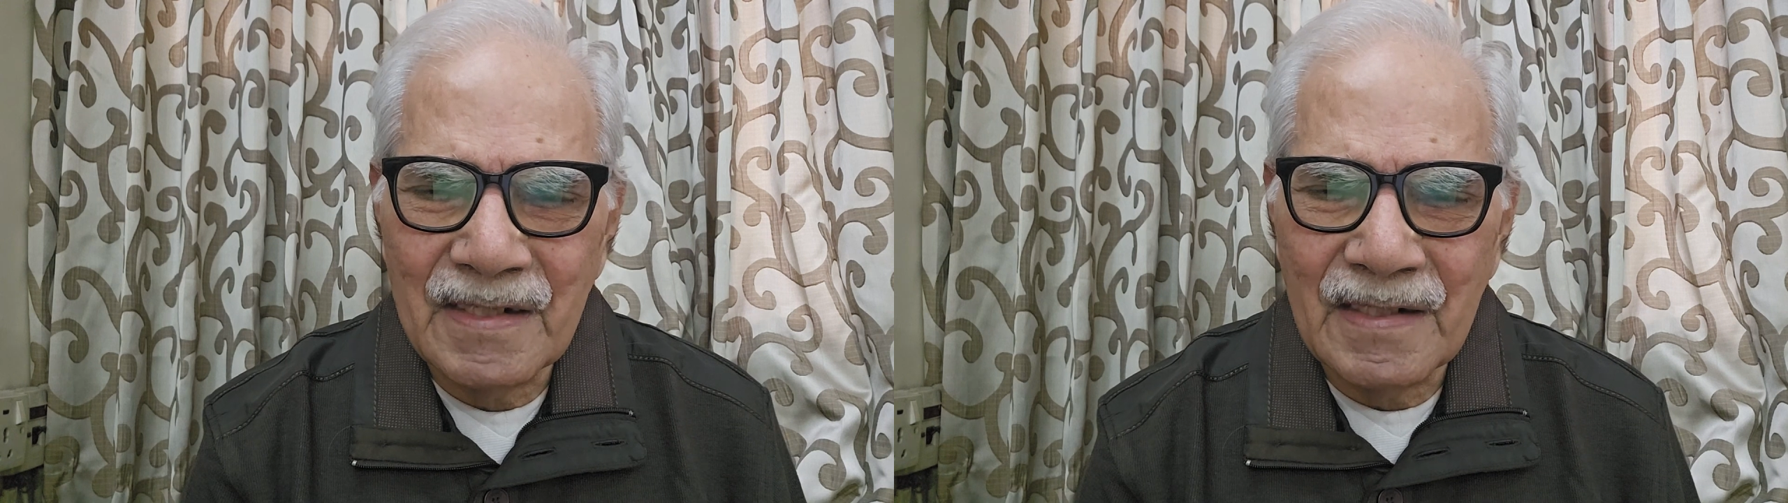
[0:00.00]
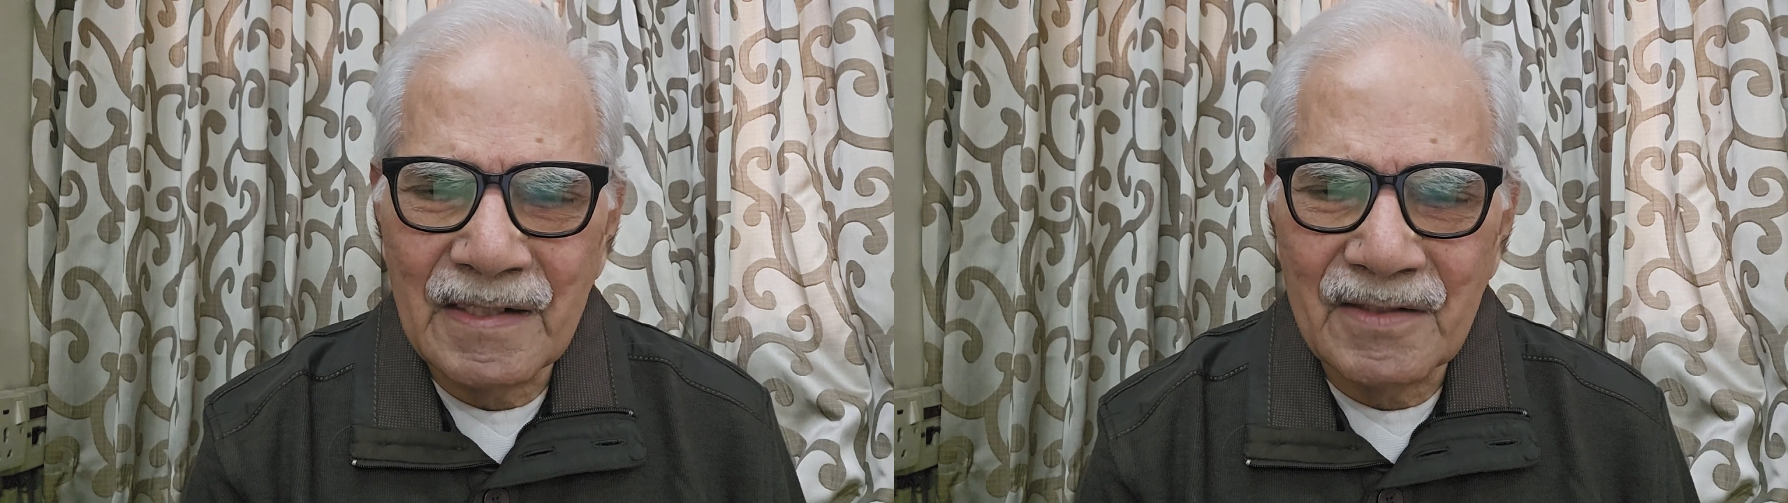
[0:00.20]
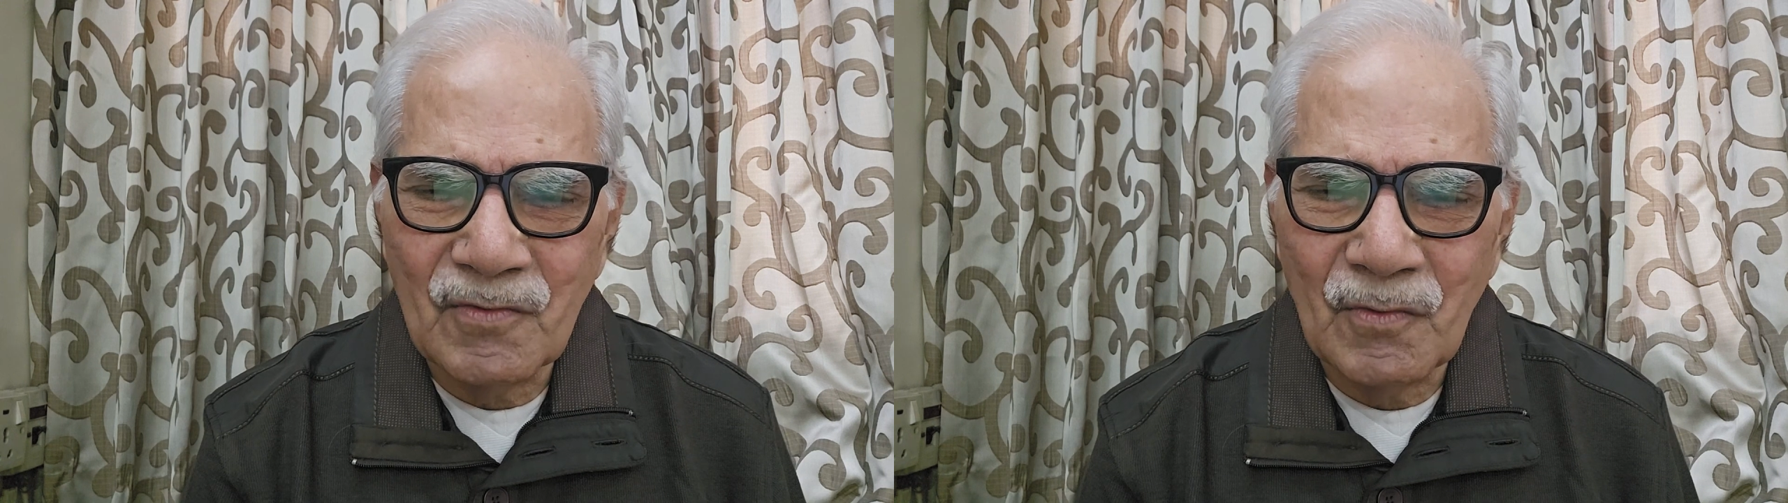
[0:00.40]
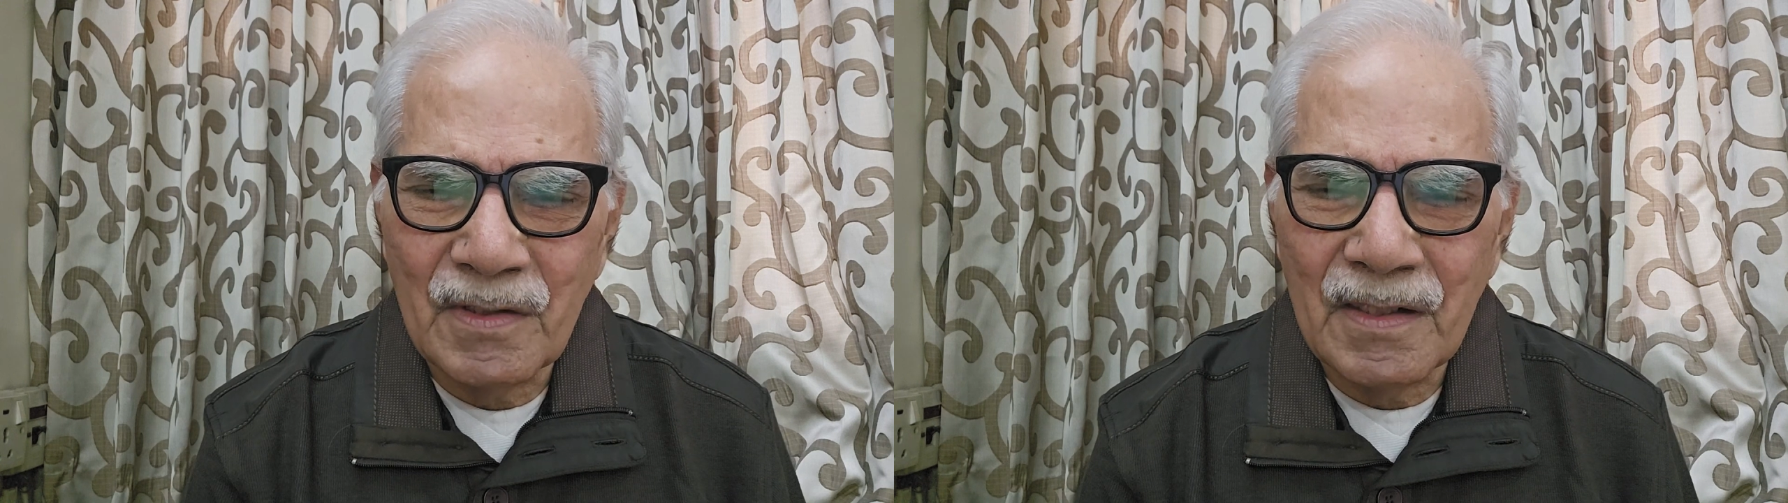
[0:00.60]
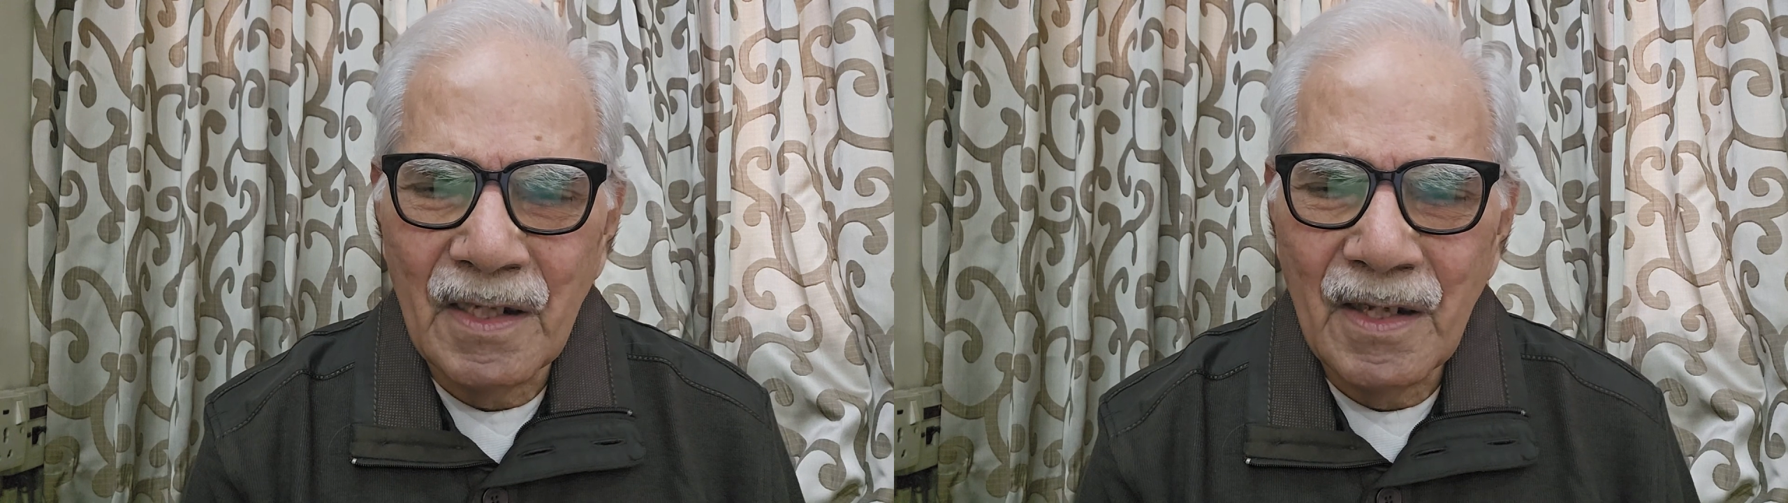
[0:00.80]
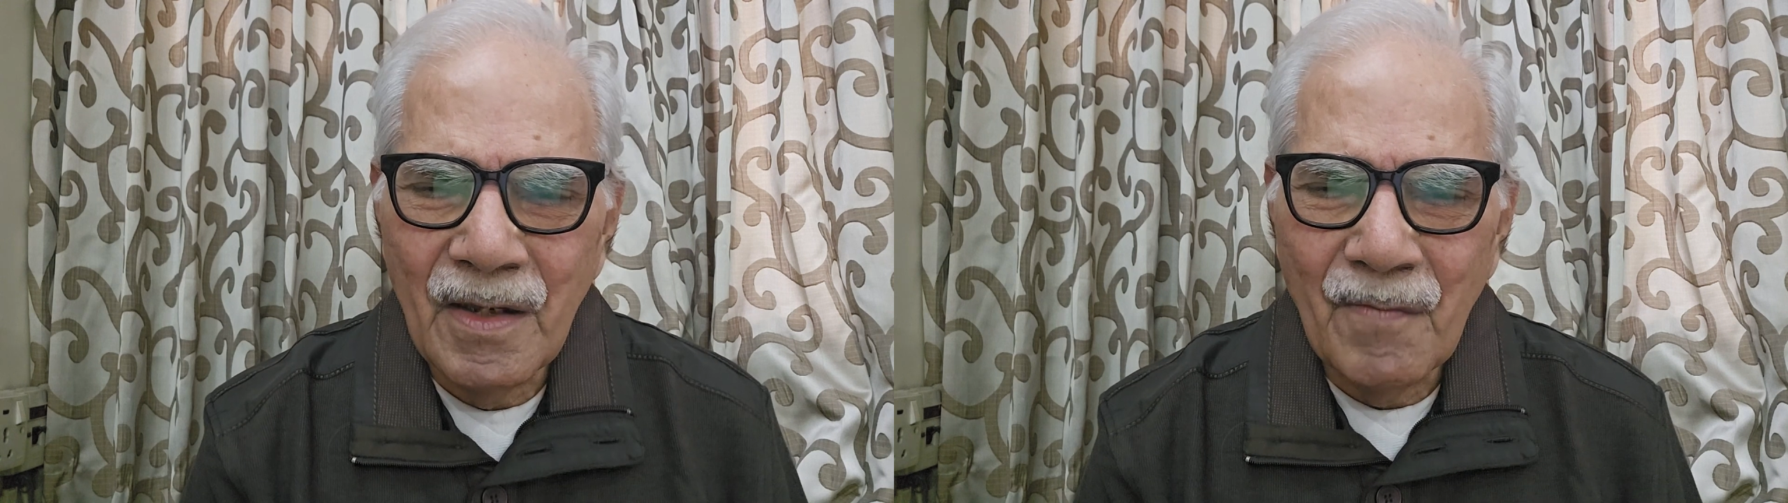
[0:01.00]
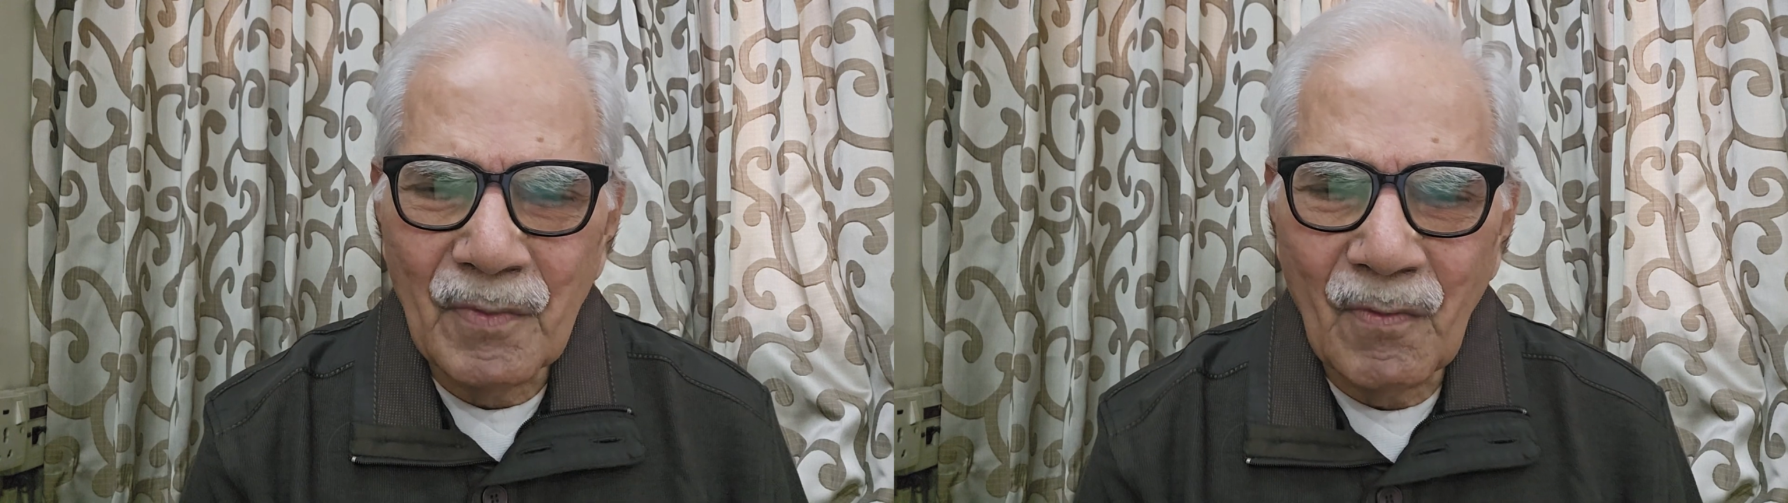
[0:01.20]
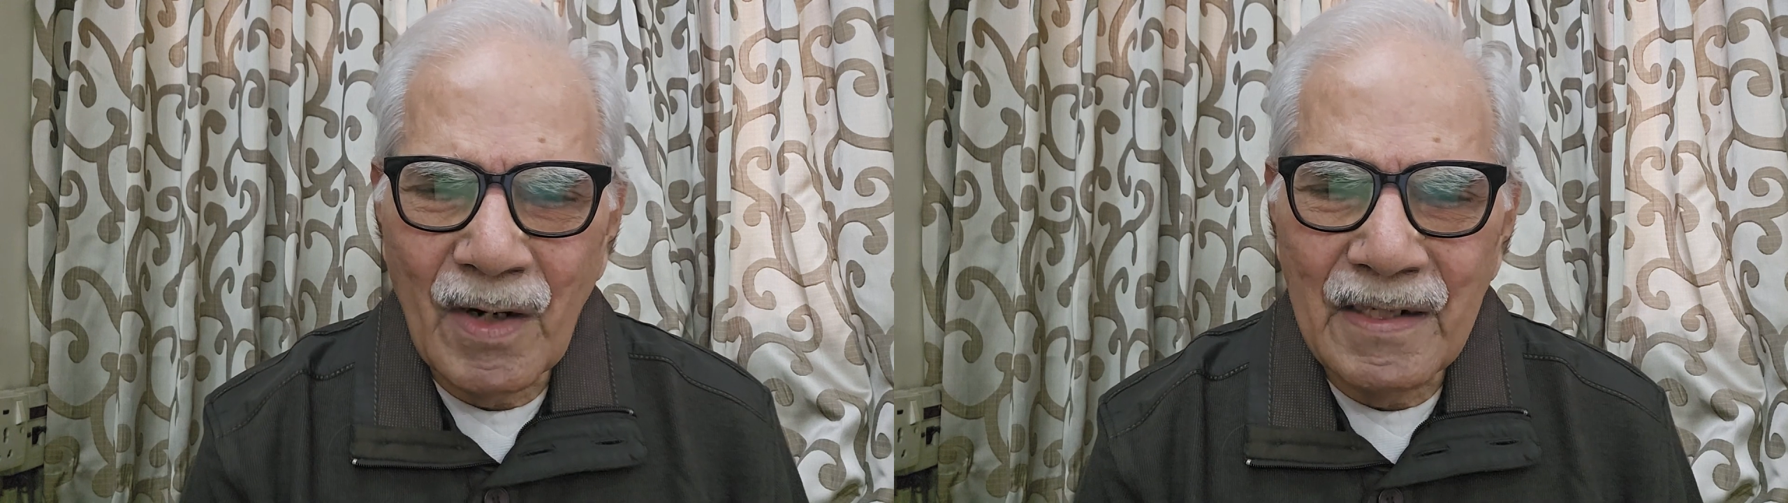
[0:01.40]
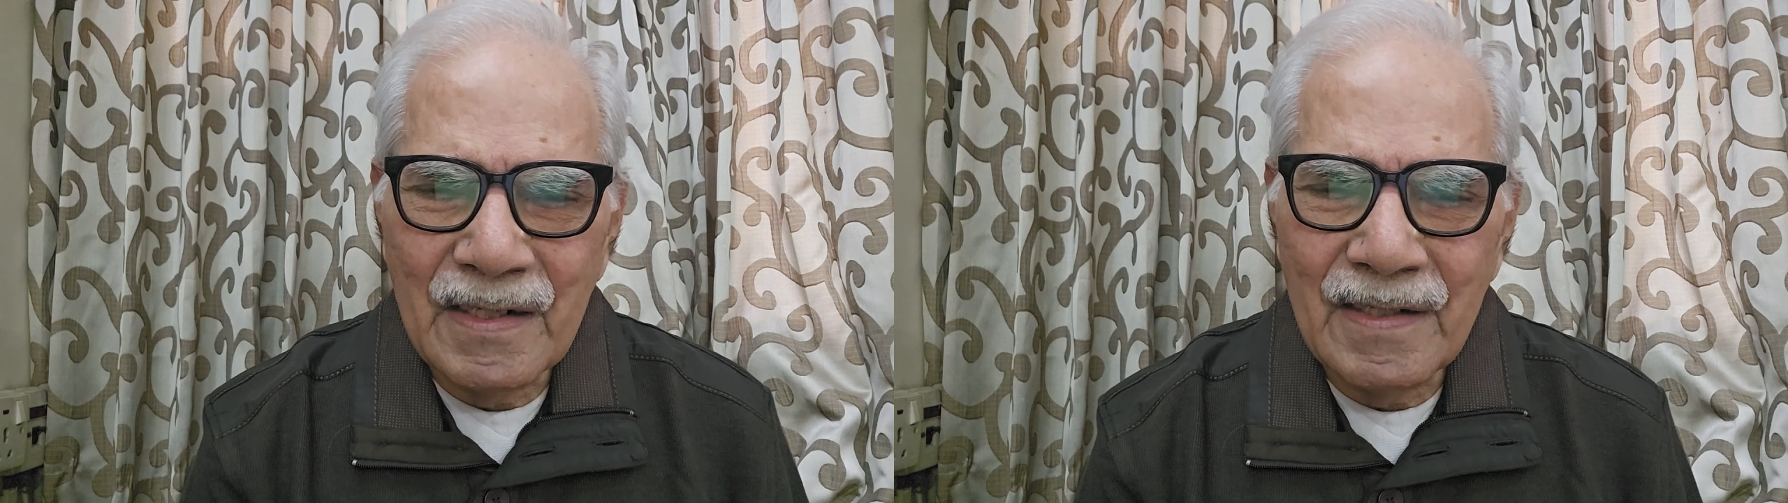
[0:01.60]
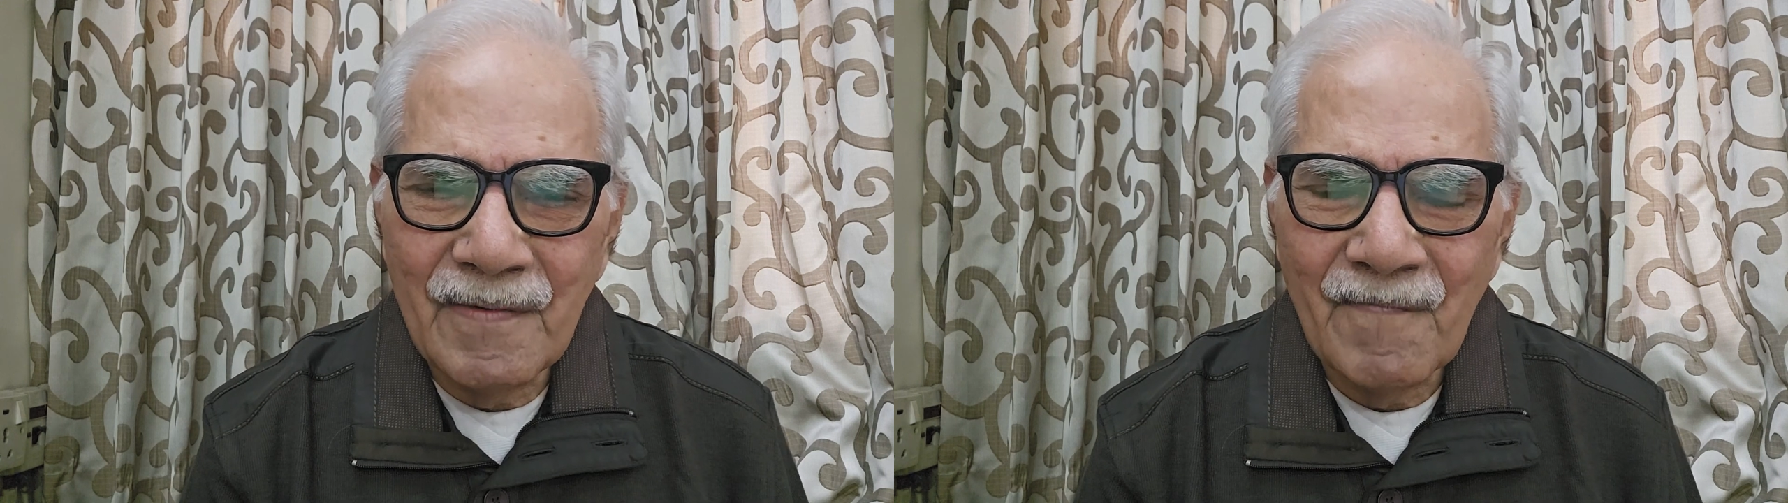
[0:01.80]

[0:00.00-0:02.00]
that has to be provided,